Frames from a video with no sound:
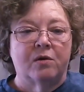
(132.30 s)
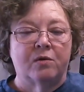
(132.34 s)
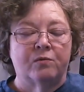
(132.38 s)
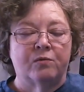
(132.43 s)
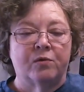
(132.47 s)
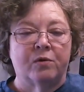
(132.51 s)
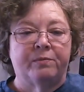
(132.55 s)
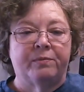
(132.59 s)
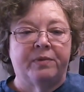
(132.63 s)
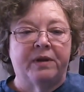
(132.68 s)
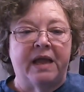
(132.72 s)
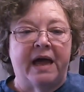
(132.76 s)

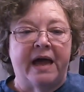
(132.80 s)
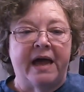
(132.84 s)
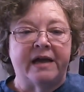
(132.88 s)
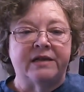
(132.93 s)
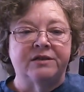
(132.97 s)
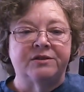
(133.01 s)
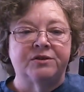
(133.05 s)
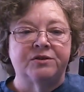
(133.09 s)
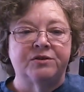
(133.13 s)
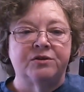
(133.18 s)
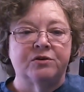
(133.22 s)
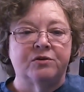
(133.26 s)
Reply
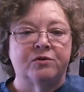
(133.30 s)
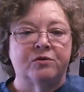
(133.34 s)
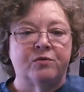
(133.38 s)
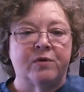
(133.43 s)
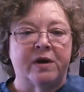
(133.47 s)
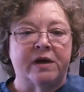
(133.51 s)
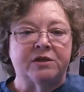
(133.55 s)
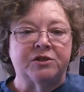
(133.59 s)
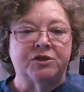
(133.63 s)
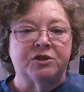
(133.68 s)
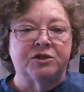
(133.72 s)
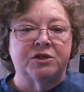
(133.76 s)
to the
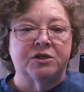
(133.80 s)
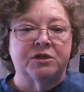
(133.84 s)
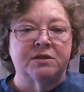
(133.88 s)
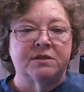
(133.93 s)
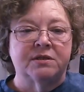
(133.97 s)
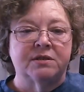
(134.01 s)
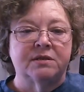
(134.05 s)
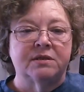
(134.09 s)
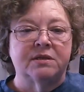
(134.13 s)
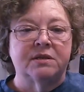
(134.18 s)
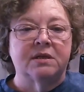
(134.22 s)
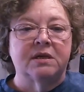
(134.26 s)

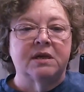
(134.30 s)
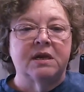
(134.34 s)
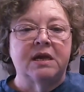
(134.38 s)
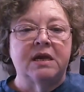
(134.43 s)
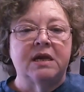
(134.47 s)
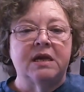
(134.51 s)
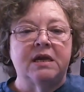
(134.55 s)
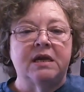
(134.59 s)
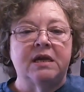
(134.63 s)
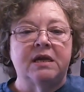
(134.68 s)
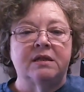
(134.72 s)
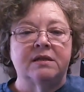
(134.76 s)
question
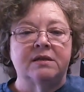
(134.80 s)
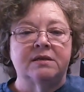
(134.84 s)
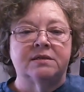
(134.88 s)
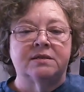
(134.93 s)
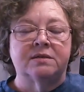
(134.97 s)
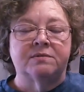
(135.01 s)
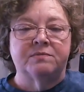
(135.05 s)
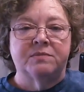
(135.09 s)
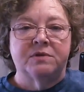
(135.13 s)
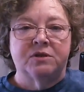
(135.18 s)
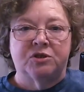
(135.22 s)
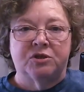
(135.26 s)
in the
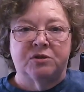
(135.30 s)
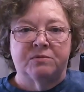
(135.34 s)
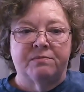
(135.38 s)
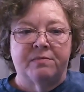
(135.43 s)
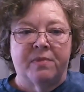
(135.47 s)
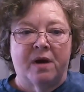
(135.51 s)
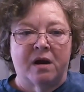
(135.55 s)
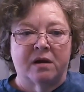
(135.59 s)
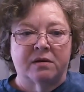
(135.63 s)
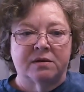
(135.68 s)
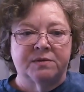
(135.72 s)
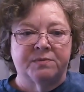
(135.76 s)
submission
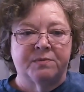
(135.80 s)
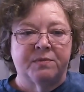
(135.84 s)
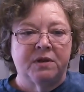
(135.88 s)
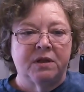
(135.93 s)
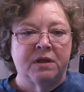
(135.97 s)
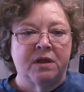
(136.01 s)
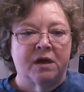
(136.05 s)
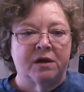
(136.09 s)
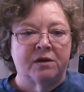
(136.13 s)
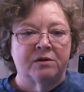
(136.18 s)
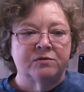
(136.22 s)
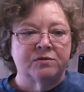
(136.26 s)
box
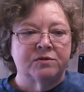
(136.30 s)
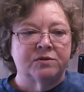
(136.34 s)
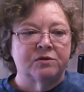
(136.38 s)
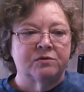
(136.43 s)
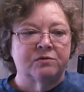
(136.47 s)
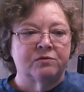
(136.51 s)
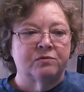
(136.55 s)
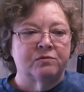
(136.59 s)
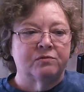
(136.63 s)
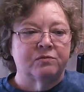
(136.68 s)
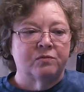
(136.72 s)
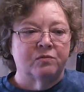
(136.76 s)
below.
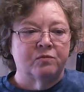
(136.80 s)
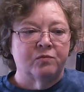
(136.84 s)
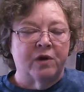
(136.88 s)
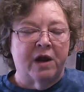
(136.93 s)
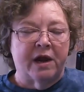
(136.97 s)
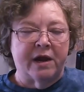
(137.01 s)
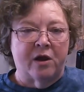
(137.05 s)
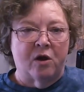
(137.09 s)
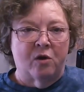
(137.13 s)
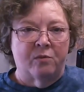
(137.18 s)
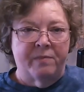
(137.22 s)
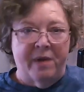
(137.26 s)
So when I
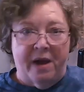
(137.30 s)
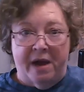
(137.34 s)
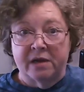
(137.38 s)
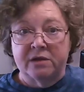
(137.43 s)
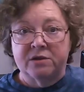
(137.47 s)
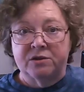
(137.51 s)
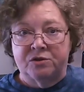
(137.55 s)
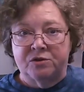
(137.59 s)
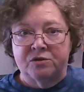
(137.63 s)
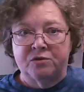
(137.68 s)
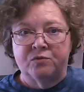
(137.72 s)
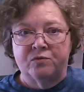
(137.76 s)
go back
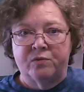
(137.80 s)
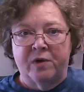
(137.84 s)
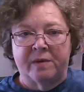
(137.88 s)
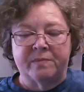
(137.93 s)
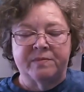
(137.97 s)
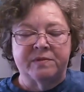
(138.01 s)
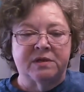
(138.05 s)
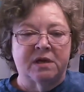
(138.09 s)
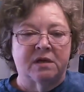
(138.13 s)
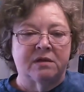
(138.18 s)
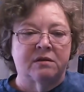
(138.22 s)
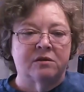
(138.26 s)
to the
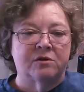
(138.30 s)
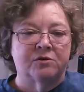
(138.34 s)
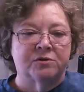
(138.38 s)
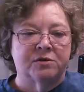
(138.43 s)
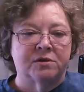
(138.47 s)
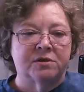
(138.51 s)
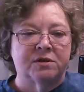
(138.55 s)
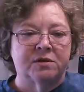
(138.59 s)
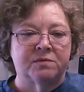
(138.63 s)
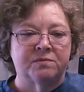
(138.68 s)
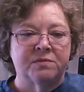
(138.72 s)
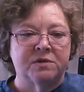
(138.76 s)
website, there's a
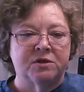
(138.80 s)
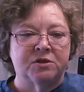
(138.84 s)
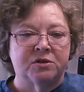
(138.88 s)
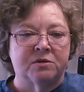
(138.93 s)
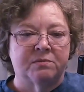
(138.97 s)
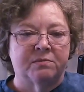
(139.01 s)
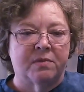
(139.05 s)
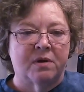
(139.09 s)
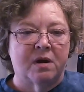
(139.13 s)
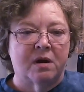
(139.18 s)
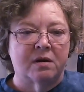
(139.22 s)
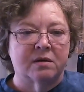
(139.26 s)

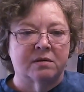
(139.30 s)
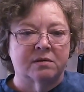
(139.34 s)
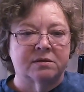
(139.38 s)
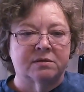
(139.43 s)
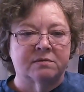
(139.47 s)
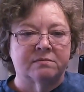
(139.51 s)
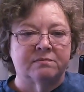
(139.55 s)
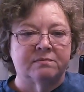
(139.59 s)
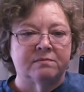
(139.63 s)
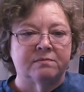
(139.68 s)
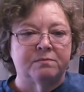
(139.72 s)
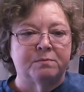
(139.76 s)
submission box.
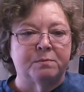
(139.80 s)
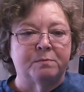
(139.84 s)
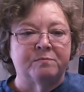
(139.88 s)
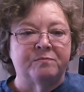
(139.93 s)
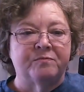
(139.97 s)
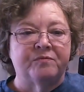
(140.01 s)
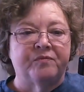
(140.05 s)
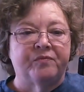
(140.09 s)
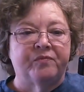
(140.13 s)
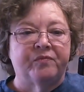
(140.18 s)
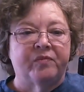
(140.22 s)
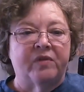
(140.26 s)

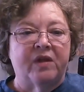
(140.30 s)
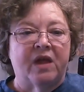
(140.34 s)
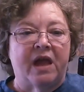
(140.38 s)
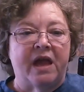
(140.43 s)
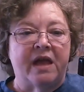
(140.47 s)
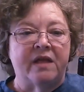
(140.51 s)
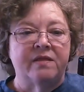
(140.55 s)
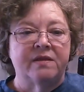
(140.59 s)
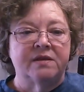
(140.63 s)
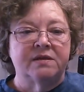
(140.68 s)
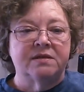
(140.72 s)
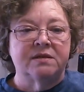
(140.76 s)

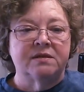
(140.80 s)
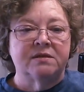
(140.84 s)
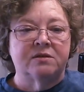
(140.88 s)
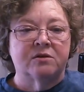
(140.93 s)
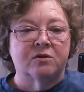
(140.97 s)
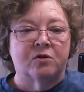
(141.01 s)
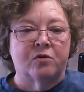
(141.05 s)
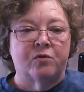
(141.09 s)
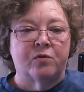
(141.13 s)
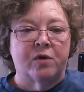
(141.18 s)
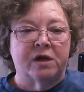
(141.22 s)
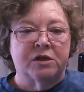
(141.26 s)
And this is the
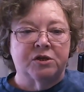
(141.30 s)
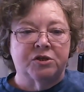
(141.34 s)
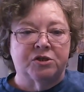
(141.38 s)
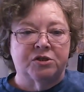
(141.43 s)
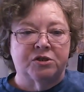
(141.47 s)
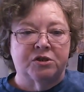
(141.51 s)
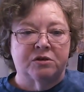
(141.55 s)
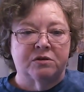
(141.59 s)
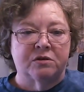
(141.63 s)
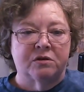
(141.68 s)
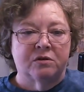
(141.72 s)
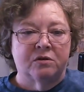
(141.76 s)

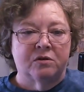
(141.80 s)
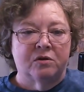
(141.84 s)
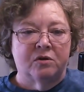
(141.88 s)
question.